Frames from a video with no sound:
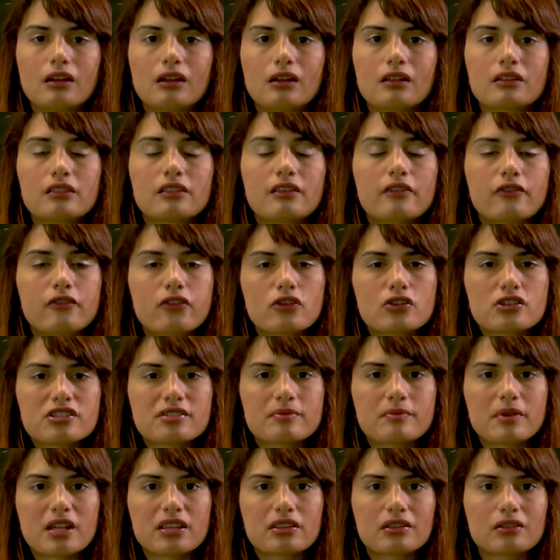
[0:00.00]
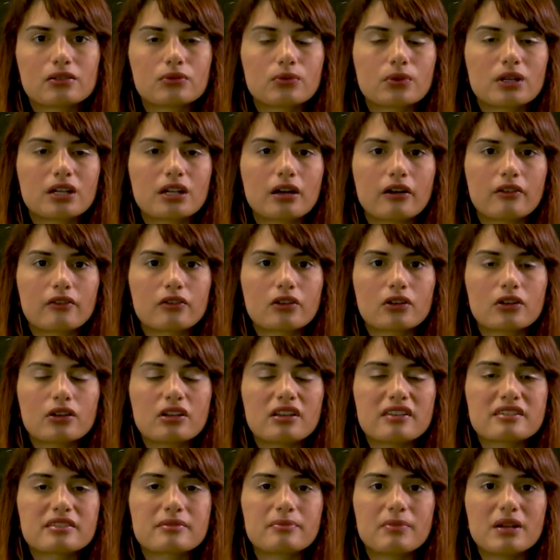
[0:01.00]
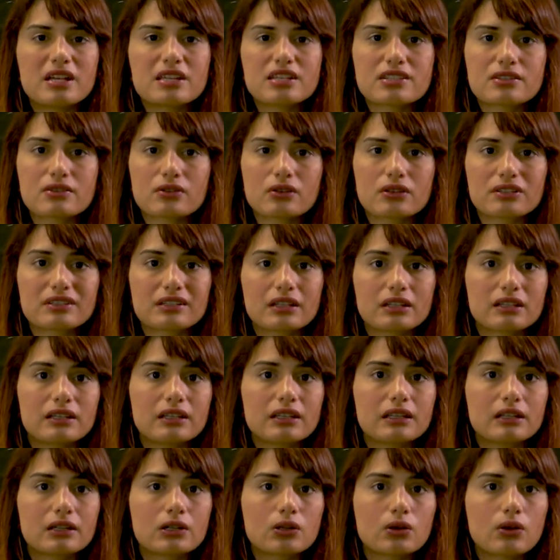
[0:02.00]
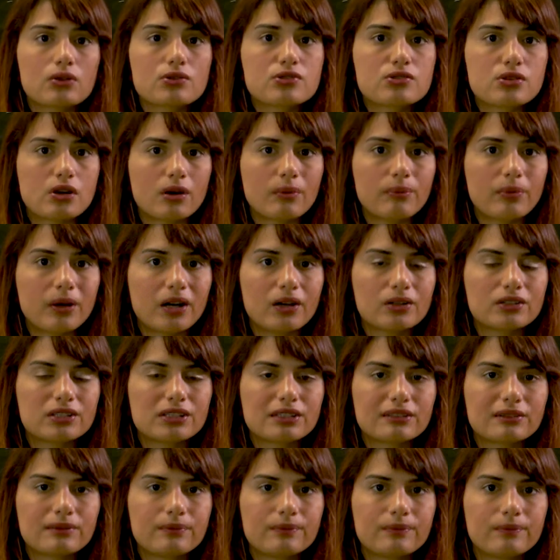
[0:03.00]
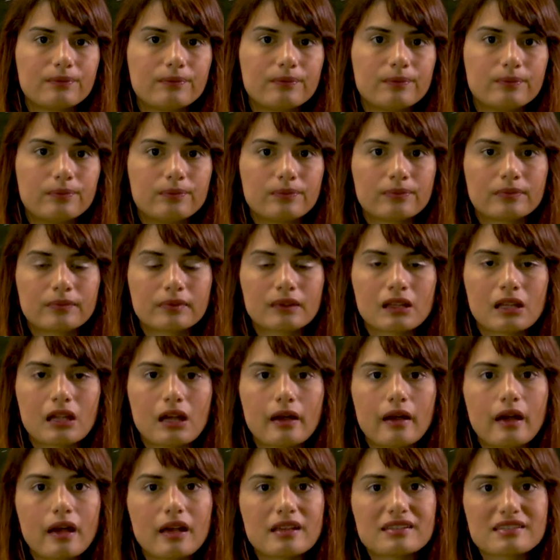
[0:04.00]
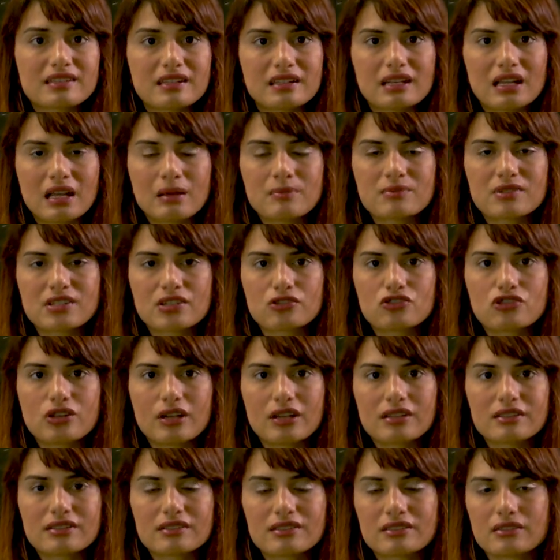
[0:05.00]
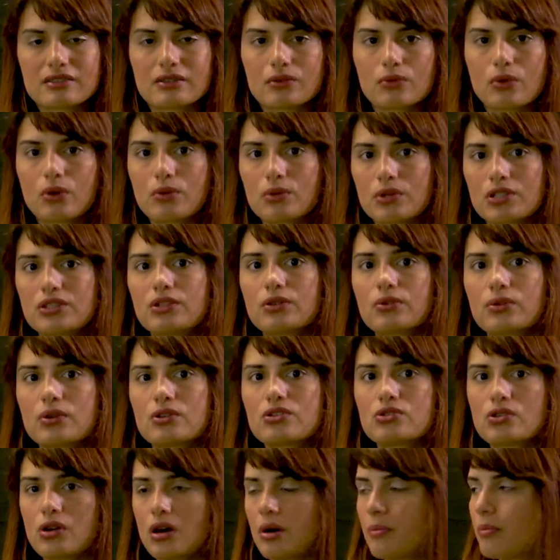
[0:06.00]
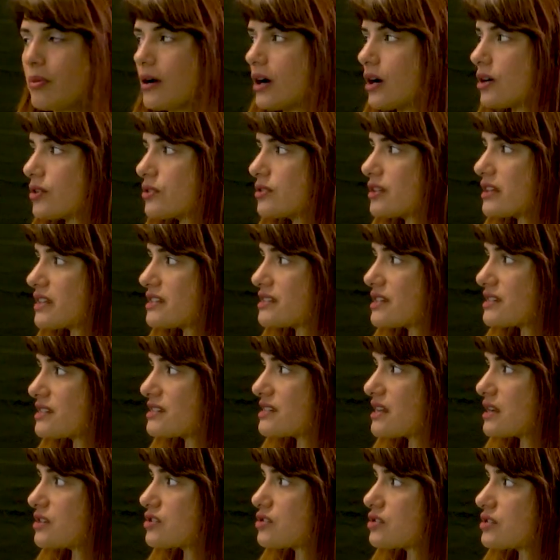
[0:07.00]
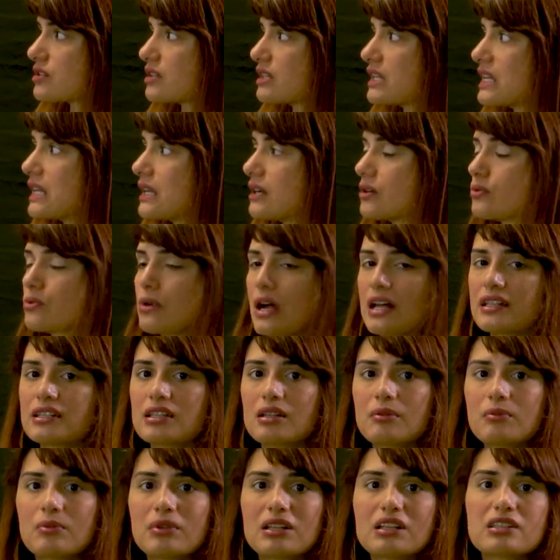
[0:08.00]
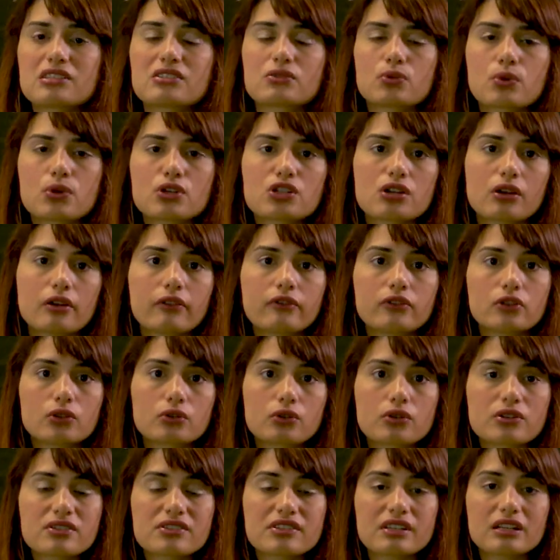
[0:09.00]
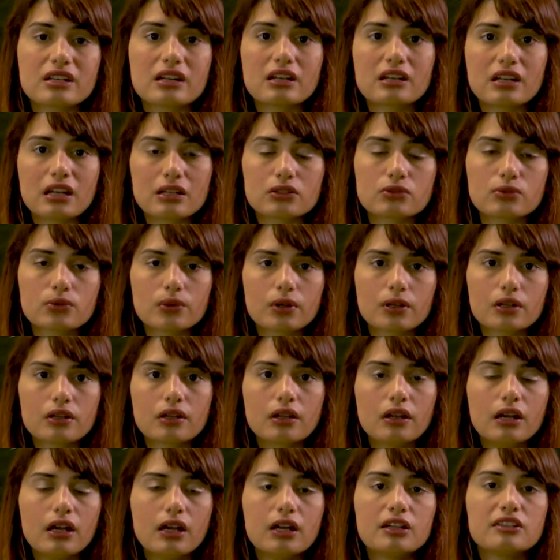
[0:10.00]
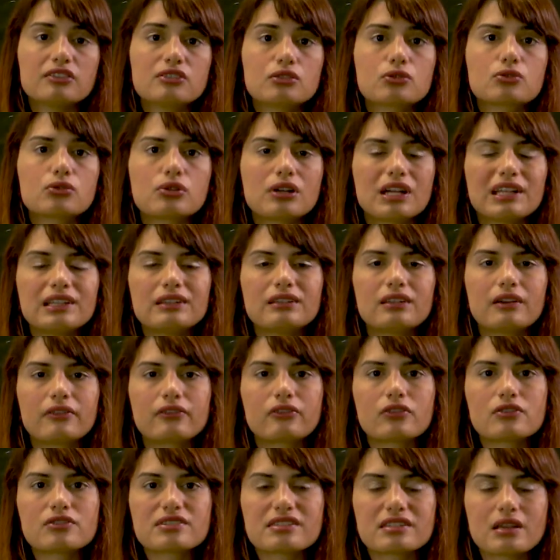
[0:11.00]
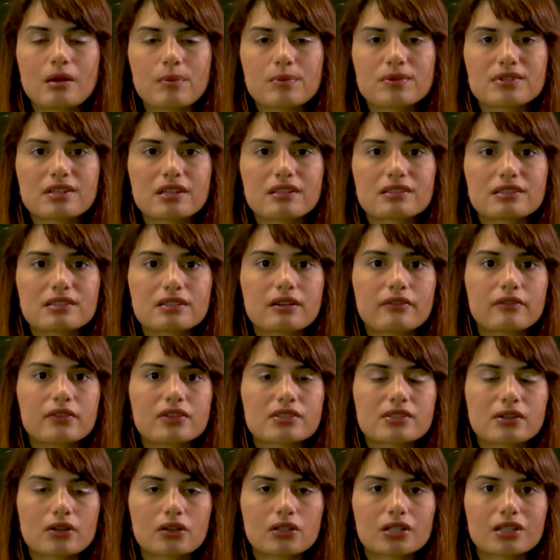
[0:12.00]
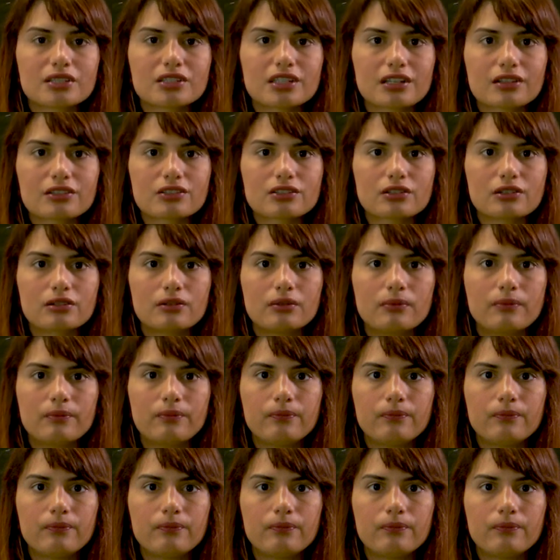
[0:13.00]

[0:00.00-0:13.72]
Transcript: The first method we cover is based on a technique called dropout. As the name suggests, what we do in Dropout is essentially randomly switch off neurons in a network to create different subsets of its architecture.